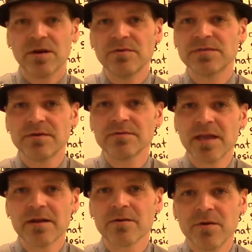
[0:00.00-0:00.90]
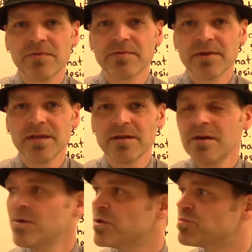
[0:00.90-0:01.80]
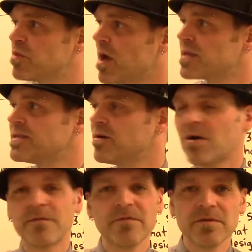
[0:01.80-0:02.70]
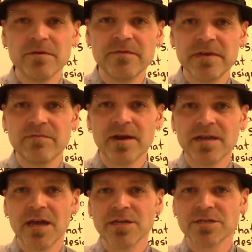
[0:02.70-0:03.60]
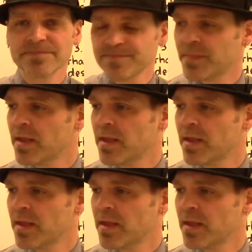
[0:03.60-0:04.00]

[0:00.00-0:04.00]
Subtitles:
ozone layer, O3, which blocks out harmful UV radiation.